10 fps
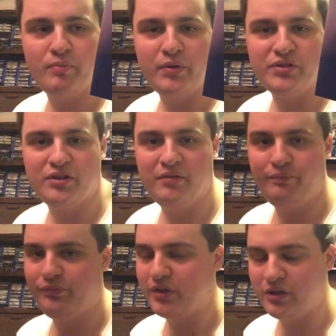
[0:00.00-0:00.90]
poster,
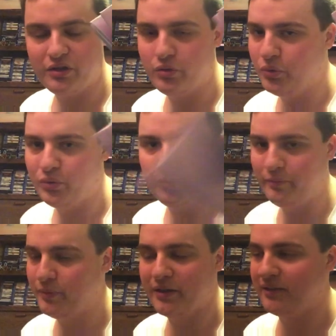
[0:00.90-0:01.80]
cool,
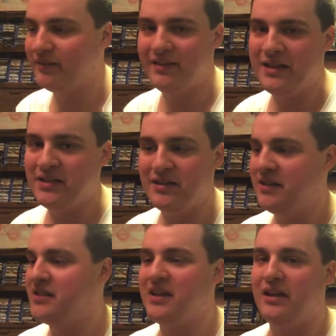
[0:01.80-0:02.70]
but
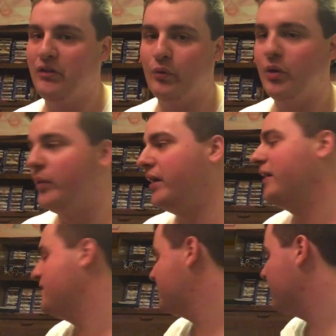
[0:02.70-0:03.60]
it's kind of throwaway.
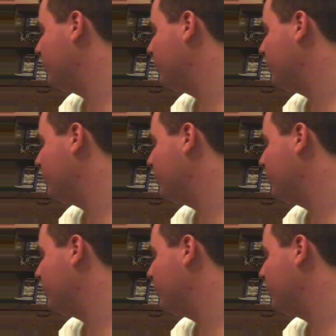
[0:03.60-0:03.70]
It doesn't